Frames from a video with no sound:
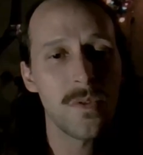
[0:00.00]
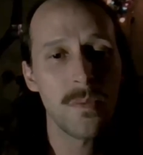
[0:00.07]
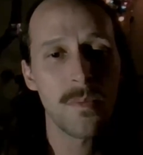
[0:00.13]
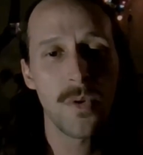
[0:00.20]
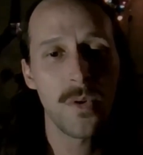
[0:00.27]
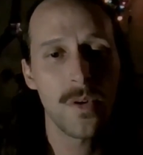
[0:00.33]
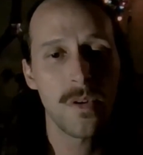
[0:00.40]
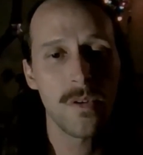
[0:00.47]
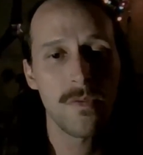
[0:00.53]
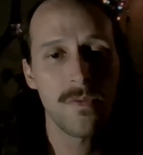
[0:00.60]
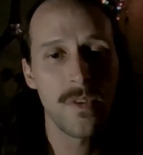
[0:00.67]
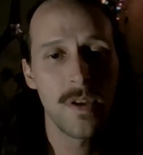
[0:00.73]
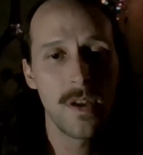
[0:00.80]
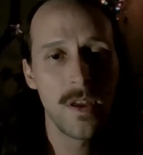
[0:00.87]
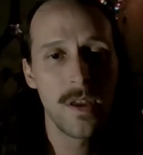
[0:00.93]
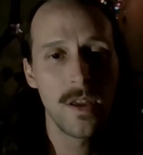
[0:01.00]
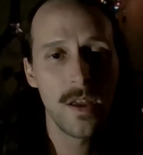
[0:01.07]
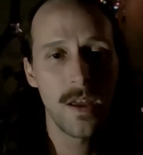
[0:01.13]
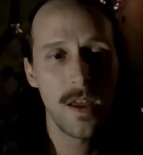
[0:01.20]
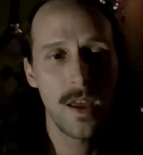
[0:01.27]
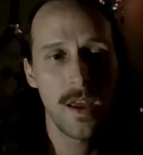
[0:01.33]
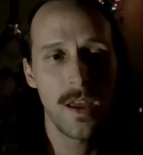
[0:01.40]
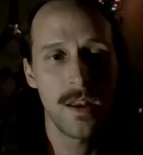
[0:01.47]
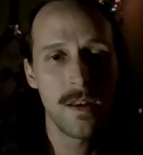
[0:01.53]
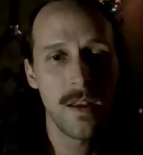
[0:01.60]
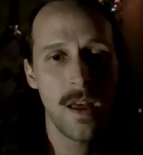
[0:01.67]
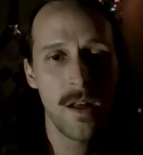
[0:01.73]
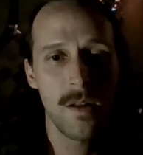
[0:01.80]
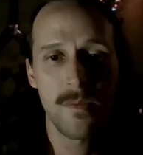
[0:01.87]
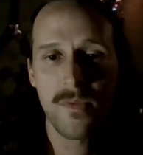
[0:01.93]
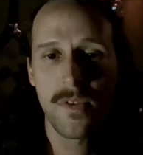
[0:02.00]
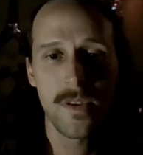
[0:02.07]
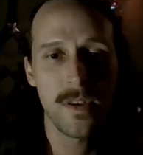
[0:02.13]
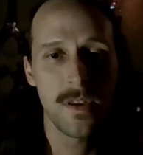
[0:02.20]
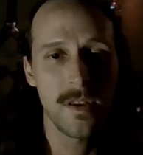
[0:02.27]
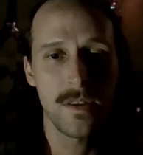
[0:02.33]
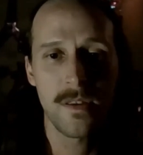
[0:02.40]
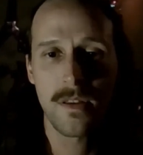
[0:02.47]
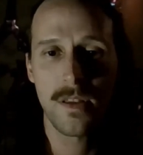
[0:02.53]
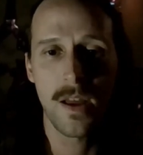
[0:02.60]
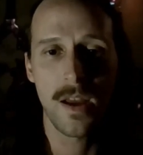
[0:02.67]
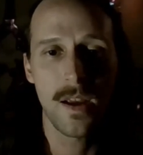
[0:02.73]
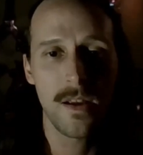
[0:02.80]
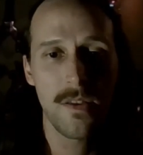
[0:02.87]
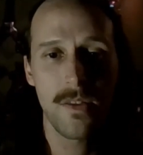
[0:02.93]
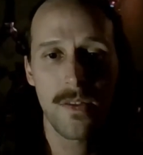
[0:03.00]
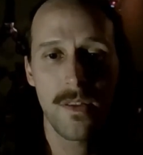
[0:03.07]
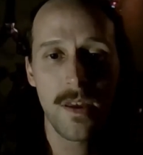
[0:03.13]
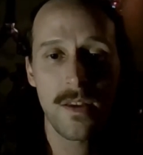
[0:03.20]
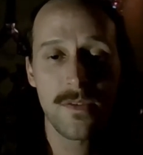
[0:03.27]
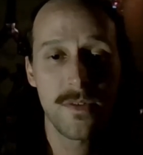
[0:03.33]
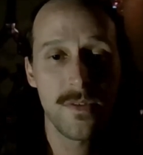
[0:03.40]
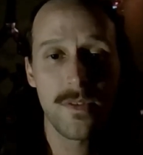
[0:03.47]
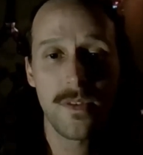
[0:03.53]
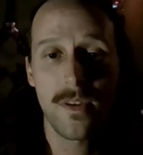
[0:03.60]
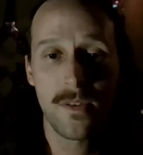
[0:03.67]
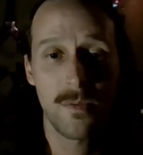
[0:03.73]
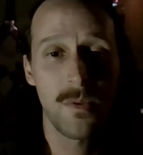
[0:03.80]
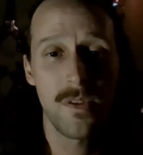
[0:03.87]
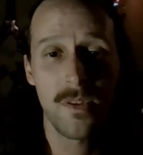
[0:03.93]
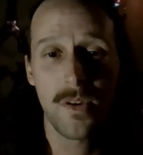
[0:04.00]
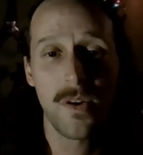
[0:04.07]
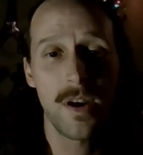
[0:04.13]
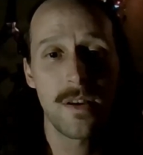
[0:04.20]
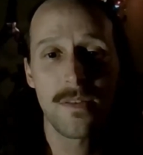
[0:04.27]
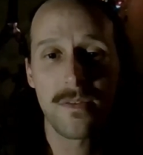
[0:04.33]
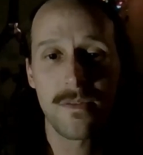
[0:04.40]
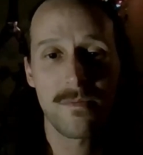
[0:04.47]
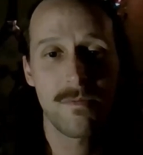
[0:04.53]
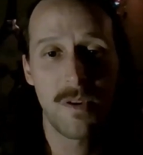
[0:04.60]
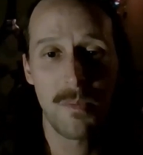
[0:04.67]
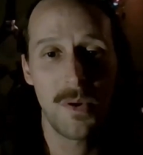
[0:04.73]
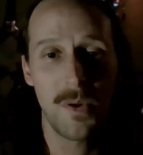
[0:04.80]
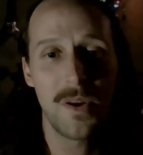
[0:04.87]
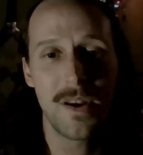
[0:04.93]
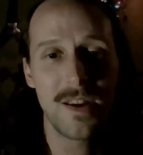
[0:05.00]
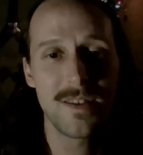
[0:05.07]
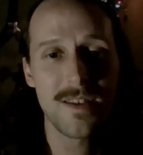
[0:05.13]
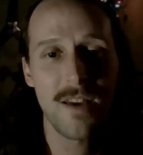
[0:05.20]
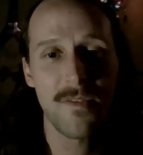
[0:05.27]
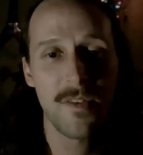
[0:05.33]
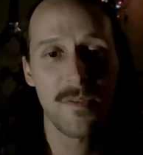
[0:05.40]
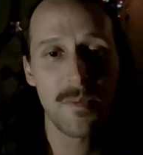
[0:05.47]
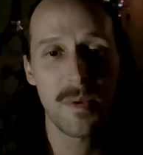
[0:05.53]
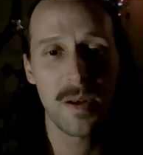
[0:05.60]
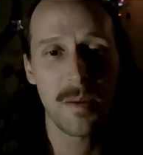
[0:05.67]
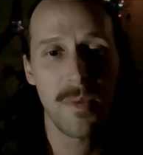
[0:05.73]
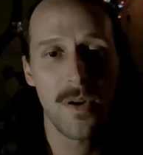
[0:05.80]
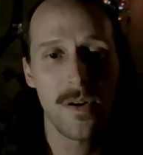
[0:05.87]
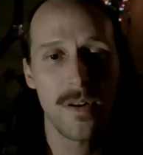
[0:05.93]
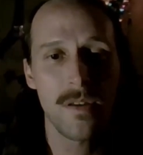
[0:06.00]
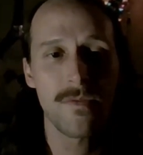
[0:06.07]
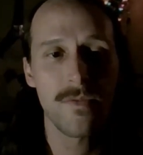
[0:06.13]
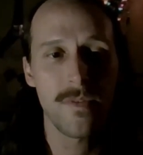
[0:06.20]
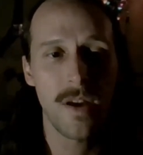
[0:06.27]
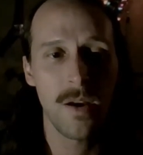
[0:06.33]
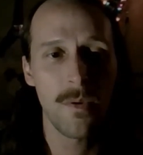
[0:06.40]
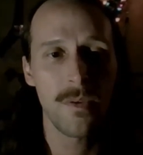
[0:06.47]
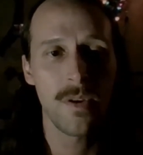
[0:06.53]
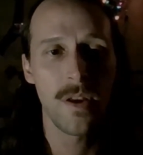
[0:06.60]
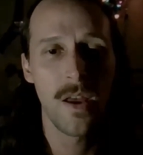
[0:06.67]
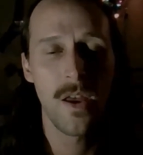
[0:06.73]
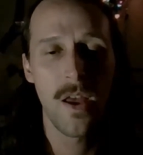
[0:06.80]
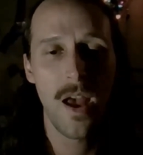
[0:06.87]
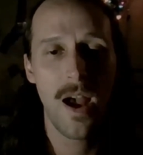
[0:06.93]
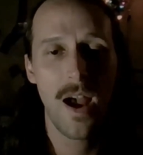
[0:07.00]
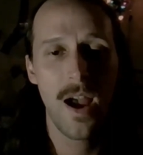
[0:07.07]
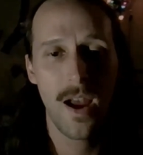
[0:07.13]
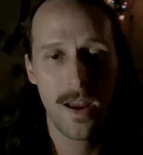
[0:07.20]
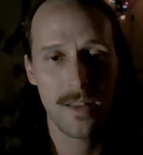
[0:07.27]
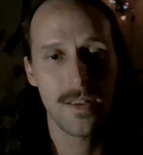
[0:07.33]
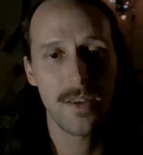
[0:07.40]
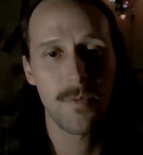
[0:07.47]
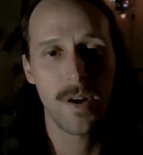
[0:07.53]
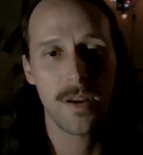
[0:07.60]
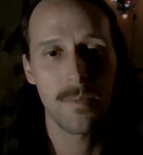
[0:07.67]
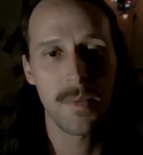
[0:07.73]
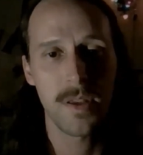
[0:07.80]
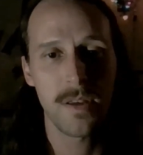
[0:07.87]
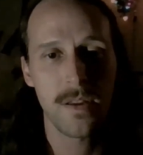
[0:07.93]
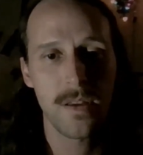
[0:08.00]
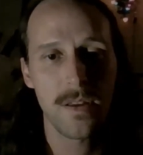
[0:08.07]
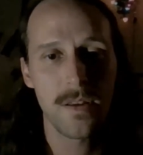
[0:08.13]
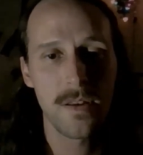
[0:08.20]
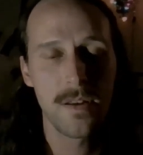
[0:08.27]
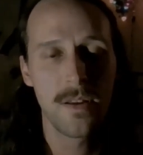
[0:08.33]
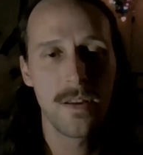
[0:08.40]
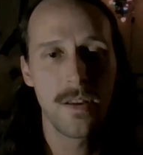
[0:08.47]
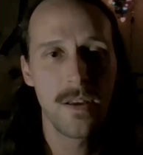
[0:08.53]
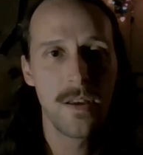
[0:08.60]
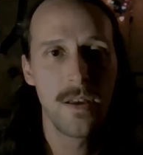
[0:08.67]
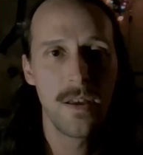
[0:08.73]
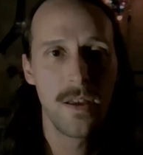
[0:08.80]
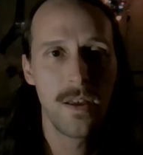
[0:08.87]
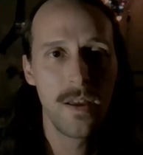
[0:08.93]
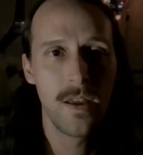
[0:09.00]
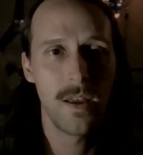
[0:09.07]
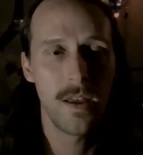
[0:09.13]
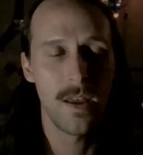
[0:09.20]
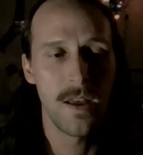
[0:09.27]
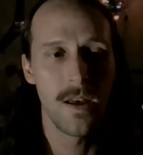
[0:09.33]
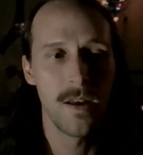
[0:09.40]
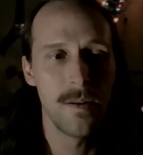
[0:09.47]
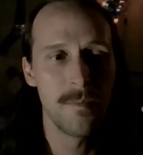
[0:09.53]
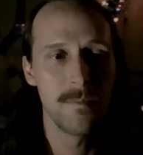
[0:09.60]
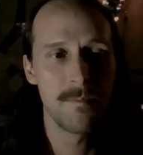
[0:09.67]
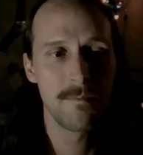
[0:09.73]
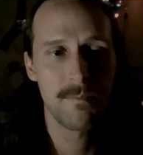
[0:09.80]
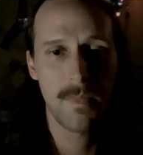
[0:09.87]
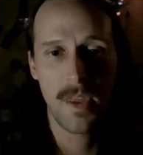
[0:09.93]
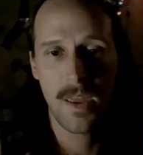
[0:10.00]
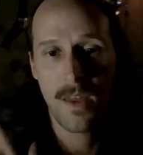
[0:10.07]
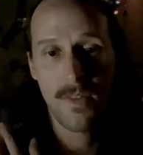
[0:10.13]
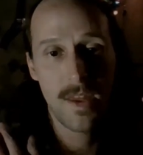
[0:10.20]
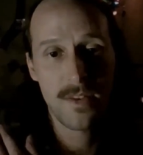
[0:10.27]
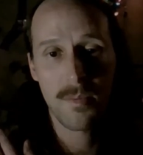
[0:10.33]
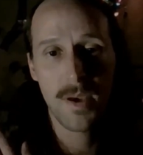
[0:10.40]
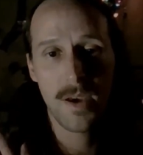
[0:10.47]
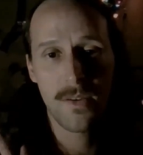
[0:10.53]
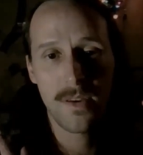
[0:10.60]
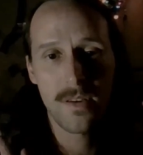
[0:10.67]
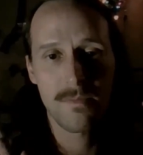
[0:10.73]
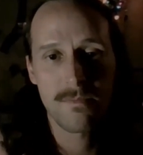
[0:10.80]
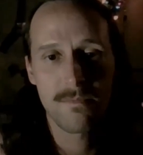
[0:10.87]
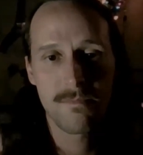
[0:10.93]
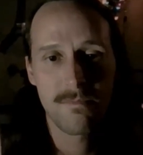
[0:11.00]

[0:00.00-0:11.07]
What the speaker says: supportive and helpful, and like it's one of the greatest communities I've ever been a part of. I would highly recommend it. Yeah, that's about it.